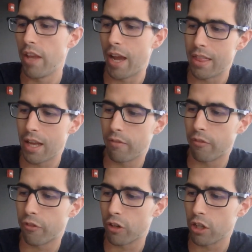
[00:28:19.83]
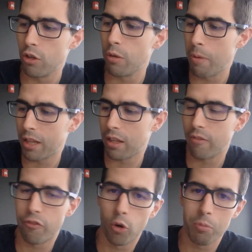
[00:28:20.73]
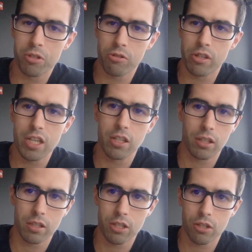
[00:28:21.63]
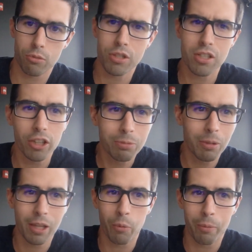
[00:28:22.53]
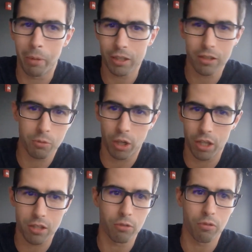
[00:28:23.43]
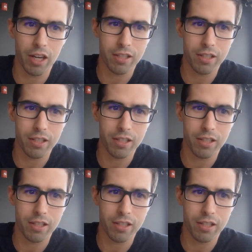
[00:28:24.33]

and then for you to make the informed strategic decisions, which is ultimately what marketers want to do, right?